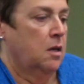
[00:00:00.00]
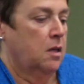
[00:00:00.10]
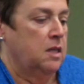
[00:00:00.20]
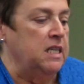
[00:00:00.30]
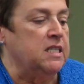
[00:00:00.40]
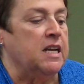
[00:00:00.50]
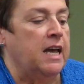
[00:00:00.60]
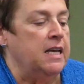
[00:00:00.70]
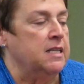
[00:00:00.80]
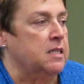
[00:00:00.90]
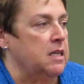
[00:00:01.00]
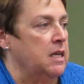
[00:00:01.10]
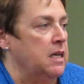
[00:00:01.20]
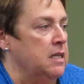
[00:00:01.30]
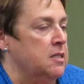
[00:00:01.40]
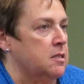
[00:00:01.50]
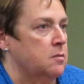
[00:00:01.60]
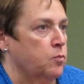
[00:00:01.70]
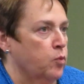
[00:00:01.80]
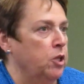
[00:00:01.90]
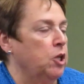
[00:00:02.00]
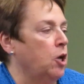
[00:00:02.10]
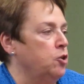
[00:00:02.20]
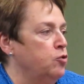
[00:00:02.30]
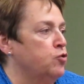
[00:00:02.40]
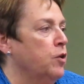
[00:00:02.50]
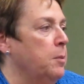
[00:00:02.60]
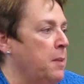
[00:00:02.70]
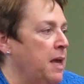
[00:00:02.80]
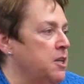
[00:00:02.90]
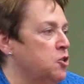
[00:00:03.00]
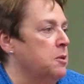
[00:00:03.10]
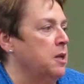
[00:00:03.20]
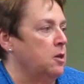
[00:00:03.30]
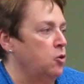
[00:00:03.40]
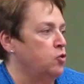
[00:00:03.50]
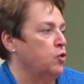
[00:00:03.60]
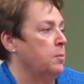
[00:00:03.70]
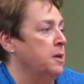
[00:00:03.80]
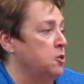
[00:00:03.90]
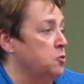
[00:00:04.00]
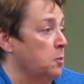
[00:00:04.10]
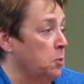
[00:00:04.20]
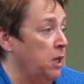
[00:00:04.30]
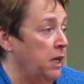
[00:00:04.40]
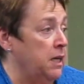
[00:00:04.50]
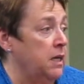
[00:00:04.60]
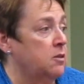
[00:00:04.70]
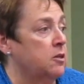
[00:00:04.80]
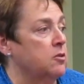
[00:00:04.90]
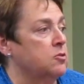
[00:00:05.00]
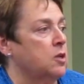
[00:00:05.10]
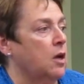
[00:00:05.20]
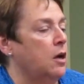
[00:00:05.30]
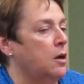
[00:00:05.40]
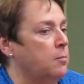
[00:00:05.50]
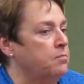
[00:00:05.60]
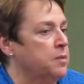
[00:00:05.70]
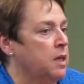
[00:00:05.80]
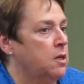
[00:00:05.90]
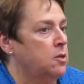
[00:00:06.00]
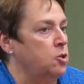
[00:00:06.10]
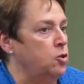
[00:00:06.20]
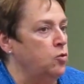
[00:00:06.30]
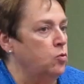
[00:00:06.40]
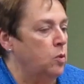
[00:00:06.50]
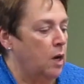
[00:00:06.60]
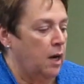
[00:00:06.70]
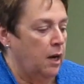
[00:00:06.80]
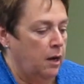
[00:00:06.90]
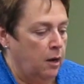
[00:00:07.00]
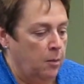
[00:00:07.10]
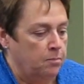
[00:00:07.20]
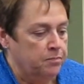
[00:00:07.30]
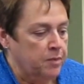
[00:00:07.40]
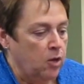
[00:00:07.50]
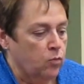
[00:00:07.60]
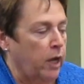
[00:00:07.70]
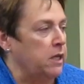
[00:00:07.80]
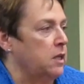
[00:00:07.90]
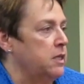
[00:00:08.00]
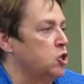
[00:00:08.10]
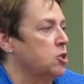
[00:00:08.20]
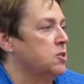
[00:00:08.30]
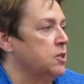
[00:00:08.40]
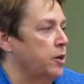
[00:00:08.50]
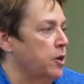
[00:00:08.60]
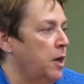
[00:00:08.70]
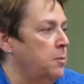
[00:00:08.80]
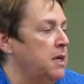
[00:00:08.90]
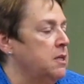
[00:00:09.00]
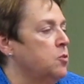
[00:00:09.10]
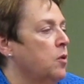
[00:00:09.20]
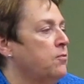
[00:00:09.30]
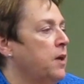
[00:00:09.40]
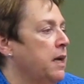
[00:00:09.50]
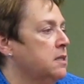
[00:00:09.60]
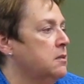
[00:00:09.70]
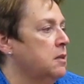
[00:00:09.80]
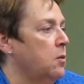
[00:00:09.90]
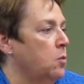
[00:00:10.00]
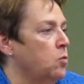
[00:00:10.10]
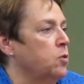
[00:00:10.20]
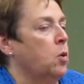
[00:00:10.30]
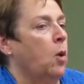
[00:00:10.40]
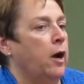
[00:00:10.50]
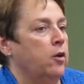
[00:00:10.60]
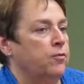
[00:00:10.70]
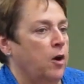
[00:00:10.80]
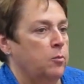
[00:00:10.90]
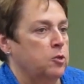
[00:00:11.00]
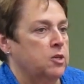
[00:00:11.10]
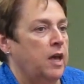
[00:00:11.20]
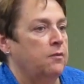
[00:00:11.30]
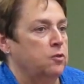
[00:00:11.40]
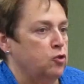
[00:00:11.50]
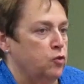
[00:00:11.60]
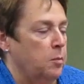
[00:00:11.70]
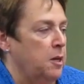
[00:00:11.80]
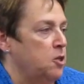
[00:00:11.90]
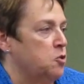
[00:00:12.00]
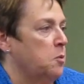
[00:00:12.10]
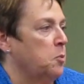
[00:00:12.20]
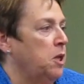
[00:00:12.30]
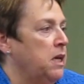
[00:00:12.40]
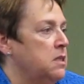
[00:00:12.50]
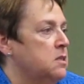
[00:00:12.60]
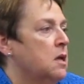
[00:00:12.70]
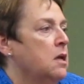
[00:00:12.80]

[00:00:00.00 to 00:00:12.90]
these days is really on nutrient management and nutrient management planning. There's new regulations that are coming into effect that will require farmers to have nutrient management plans.